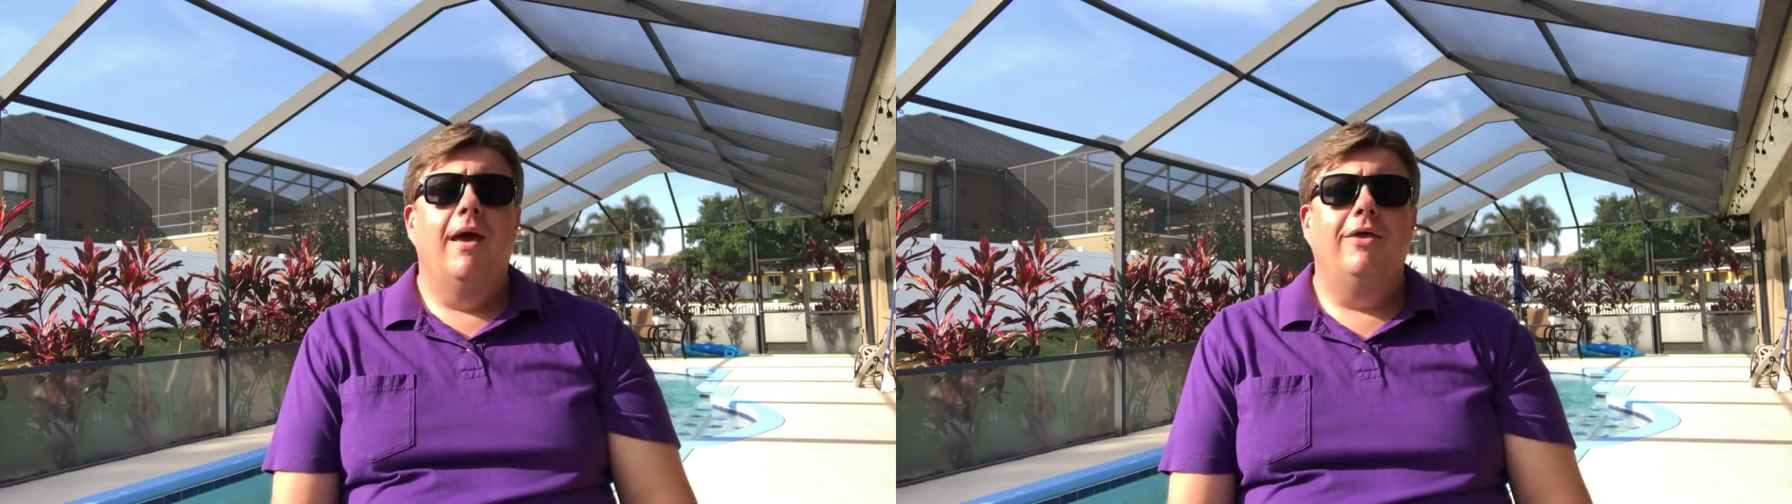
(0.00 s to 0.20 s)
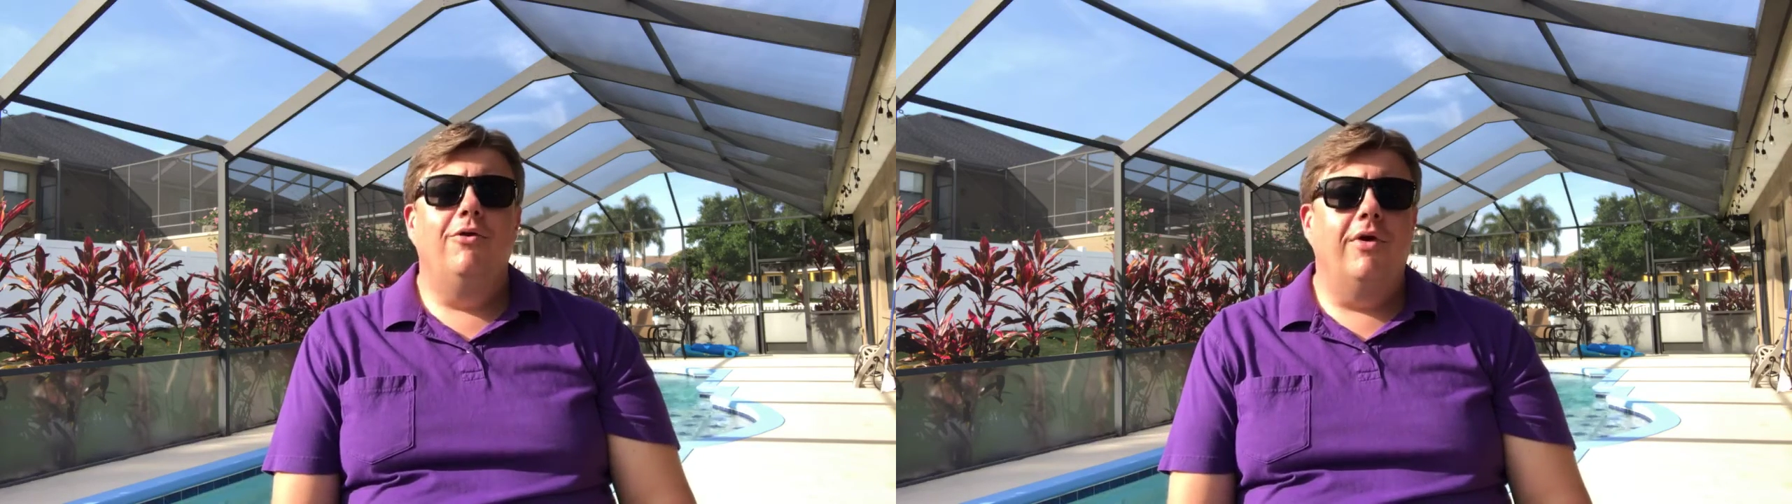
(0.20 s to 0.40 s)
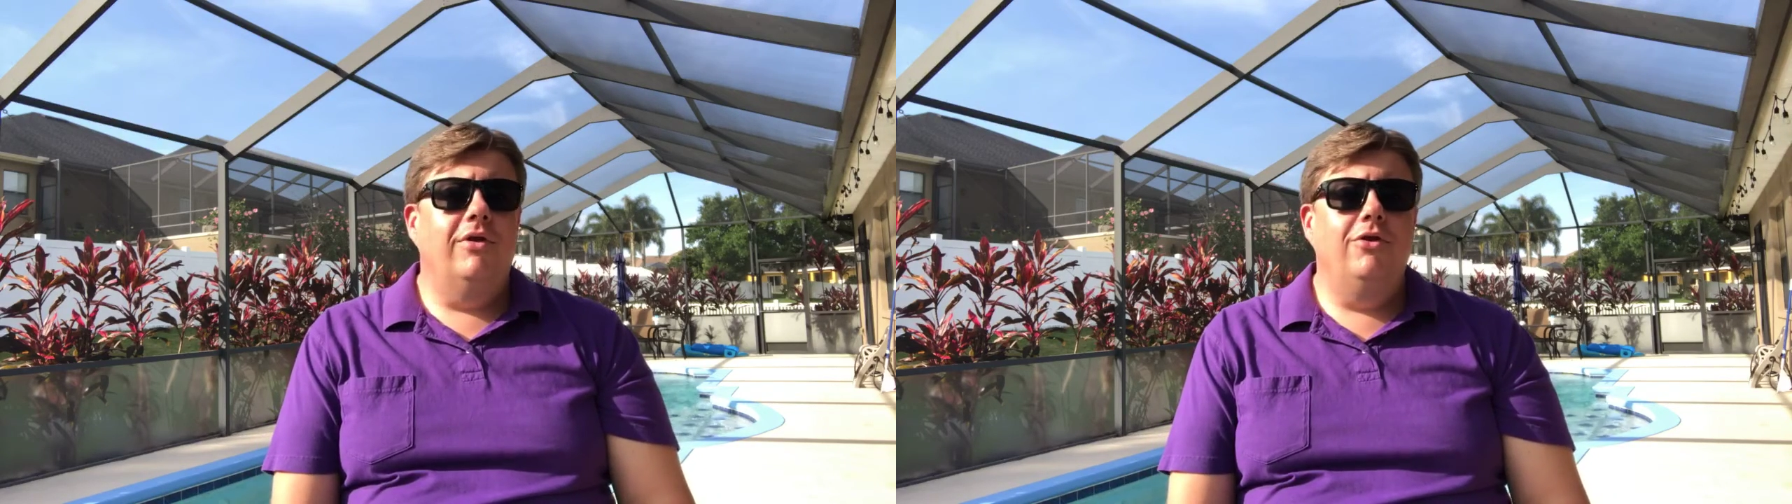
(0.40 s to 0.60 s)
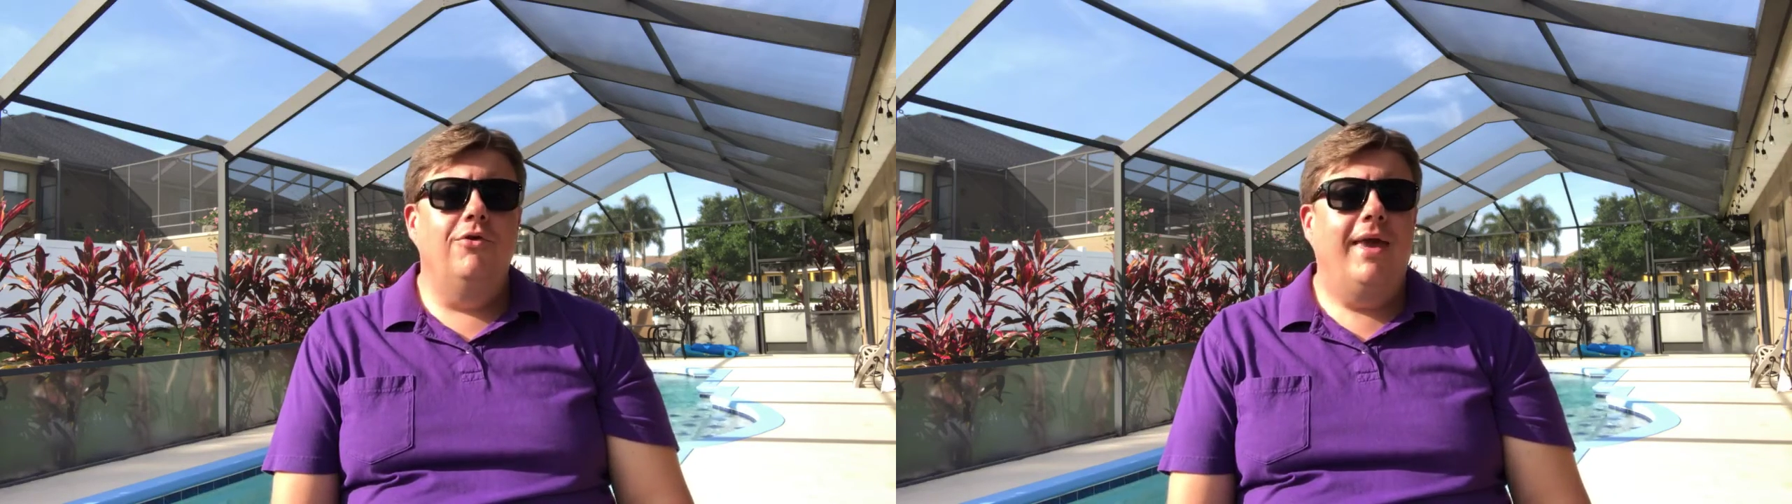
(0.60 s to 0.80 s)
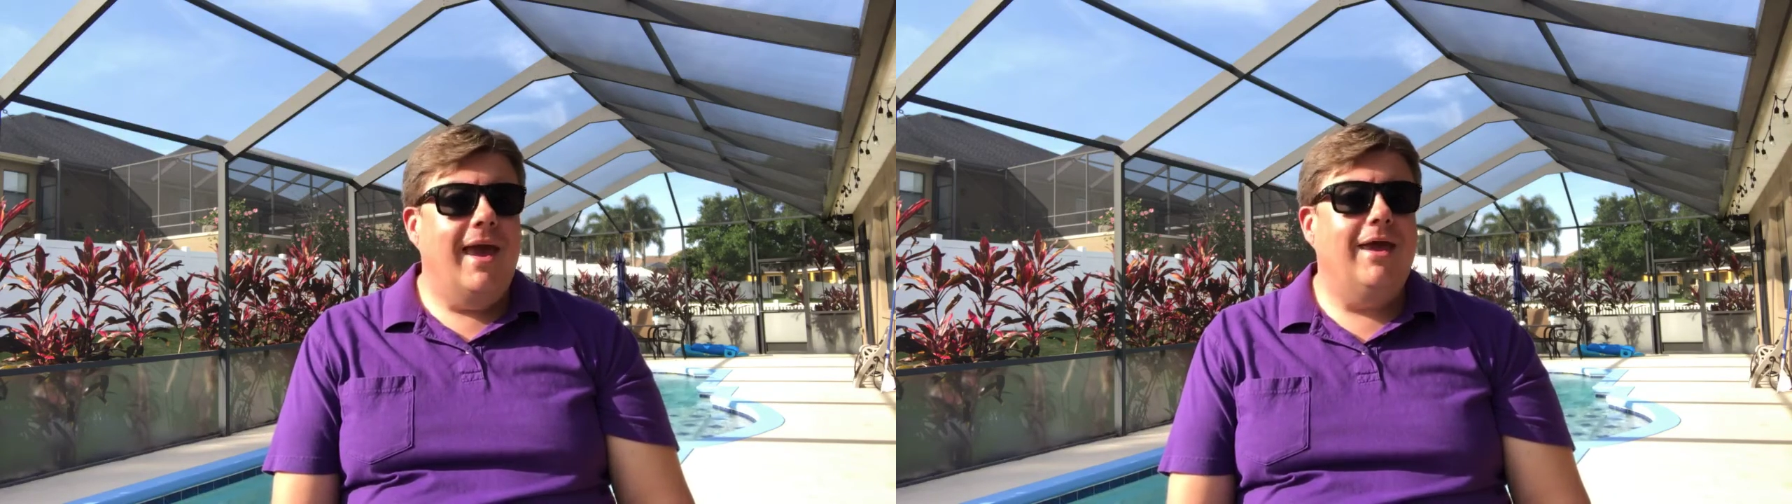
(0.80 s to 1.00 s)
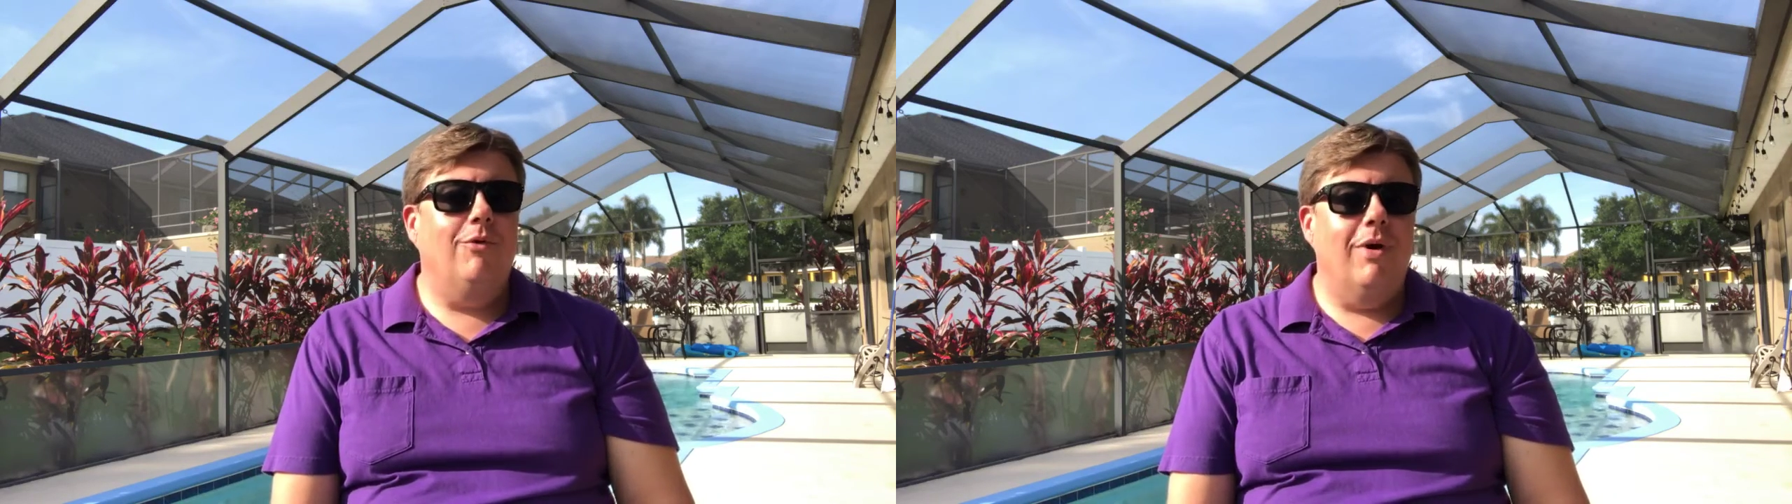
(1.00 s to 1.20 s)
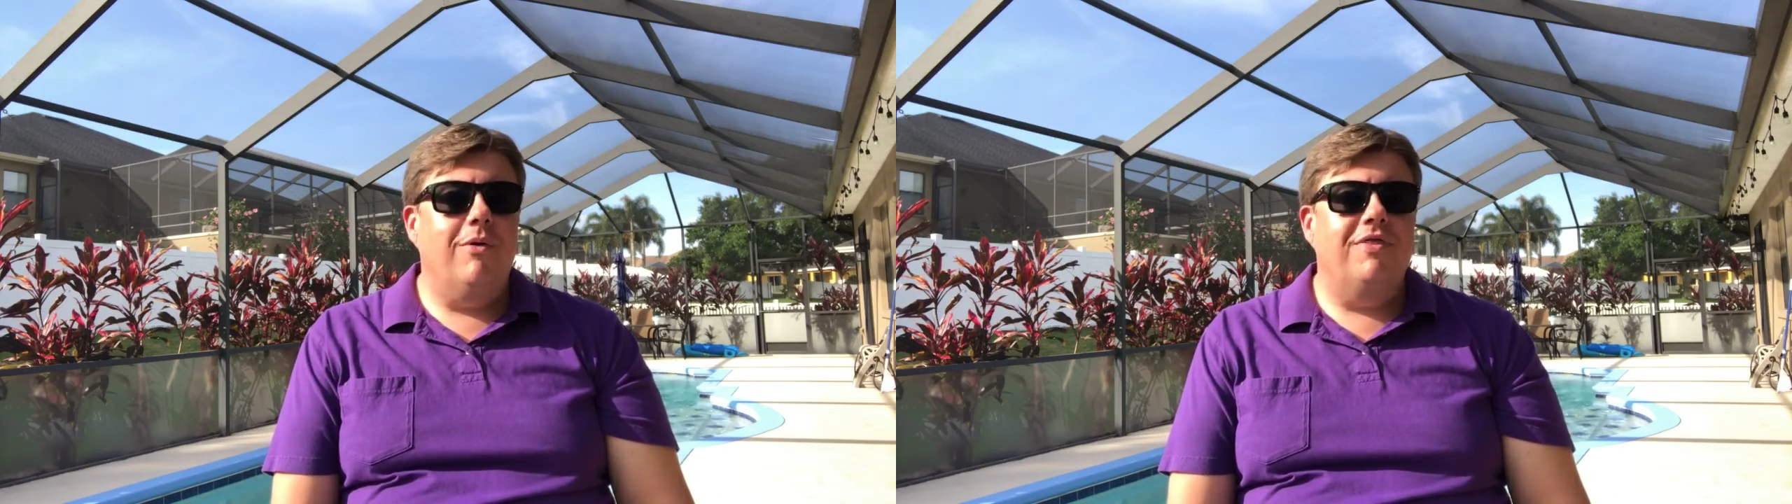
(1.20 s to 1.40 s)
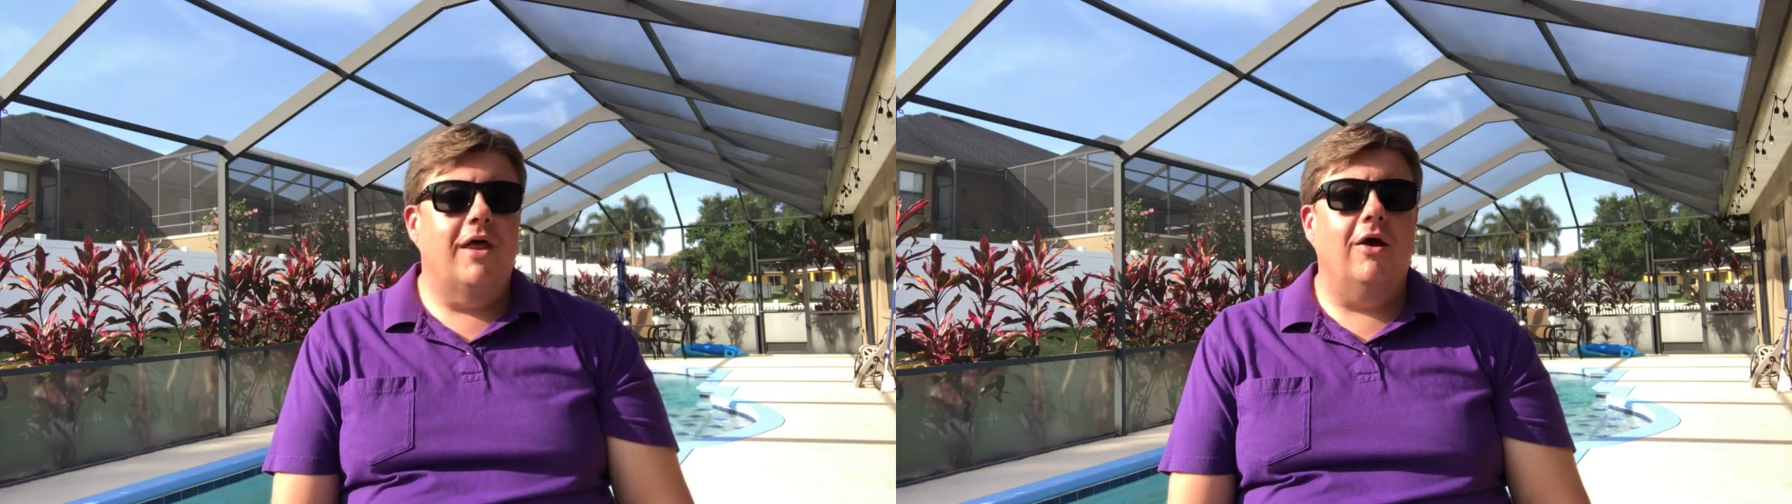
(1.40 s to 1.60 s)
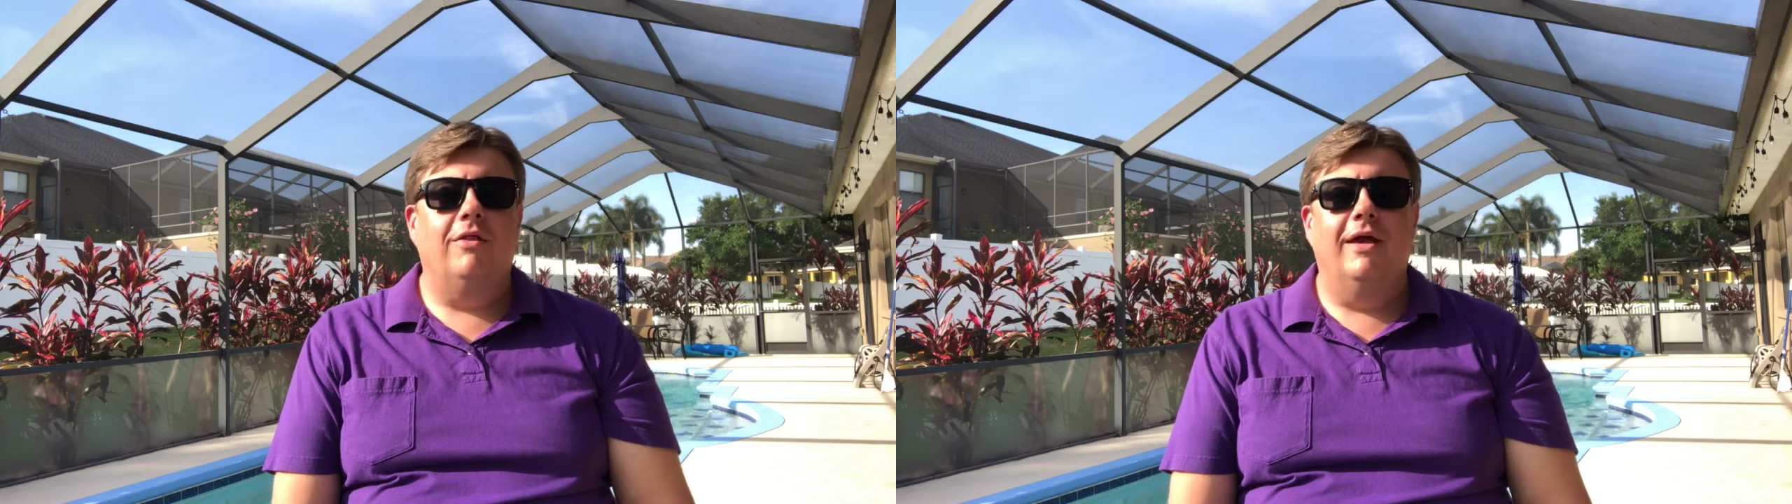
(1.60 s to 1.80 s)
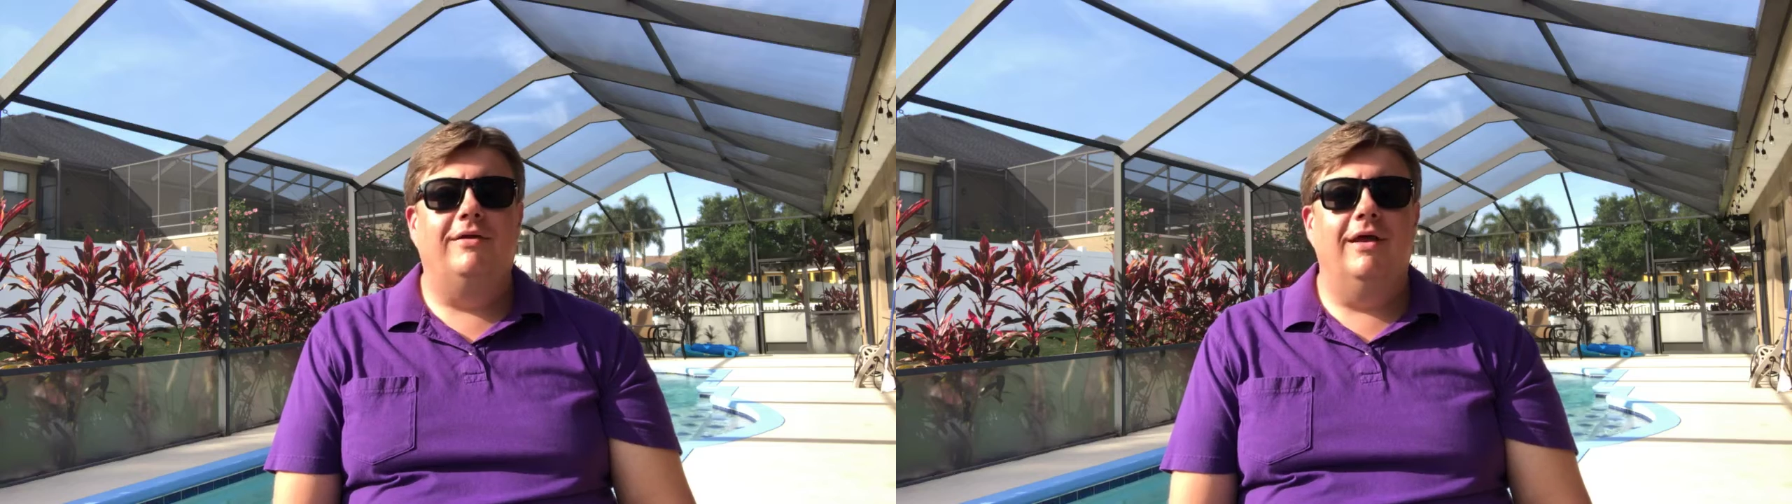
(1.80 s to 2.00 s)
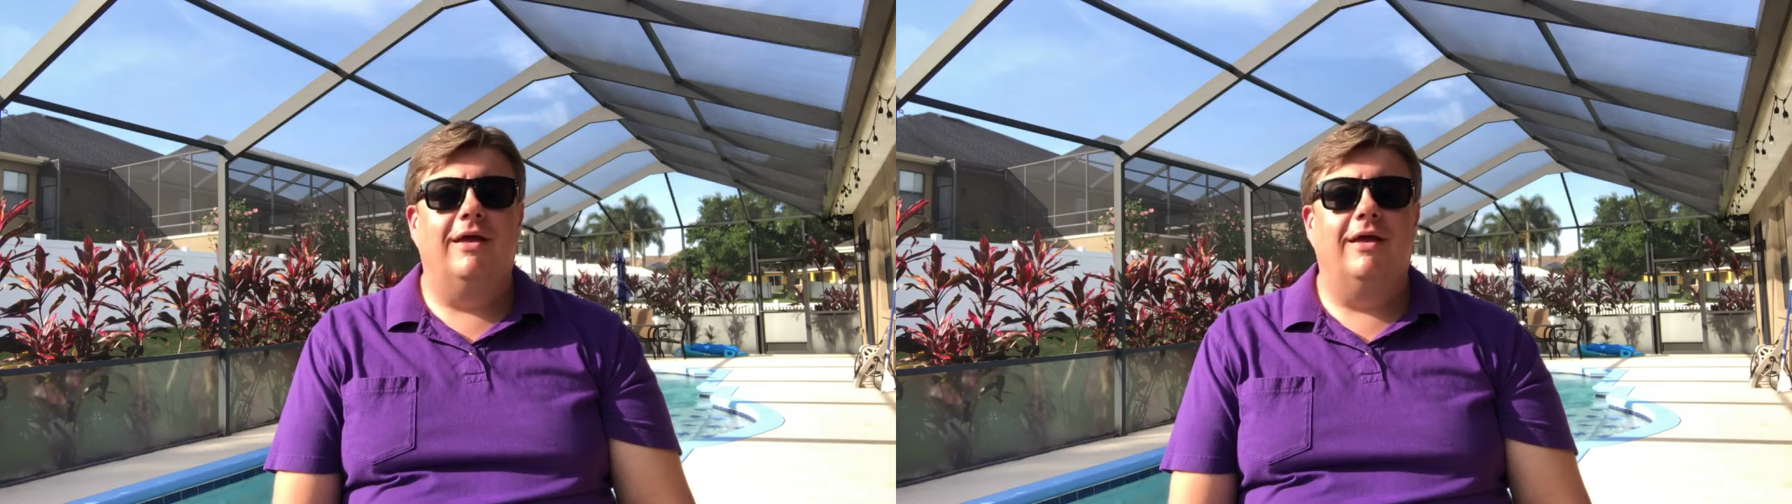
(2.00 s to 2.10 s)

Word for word: you can't get away with that on LinkedIn,